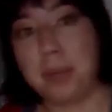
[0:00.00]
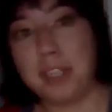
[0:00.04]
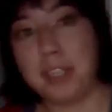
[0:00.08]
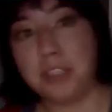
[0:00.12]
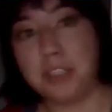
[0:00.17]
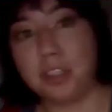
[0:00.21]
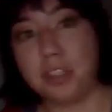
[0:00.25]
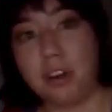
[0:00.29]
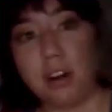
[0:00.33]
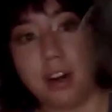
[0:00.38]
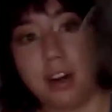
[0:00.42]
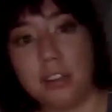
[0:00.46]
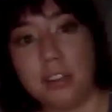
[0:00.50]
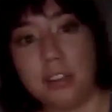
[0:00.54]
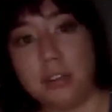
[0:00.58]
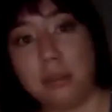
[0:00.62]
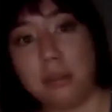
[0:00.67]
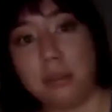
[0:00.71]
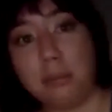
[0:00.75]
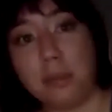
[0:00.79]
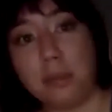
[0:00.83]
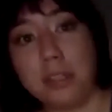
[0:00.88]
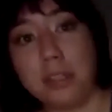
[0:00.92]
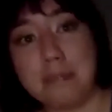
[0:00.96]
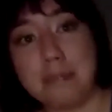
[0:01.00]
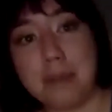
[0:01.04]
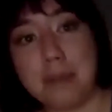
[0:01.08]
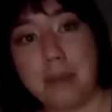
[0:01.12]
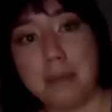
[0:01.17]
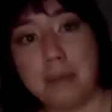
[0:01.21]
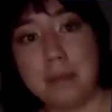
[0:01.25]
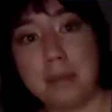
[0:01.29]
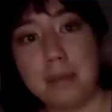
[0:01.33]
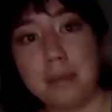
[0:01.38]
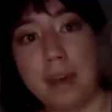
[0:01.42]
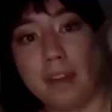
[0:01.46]
my jar. So I'm really
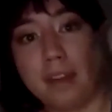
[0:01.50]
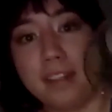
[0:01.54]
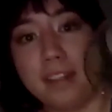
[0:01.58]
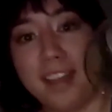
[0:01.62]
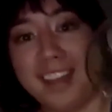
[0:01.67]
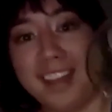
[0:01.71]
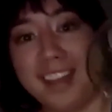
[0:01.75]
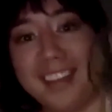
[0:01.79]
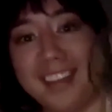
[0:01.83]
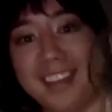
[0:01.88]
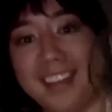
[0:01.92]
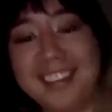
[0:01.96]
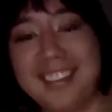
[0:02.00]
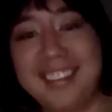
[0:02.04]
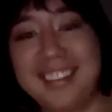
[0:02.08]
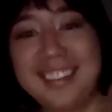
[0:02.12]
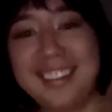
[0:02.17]
bummed about that.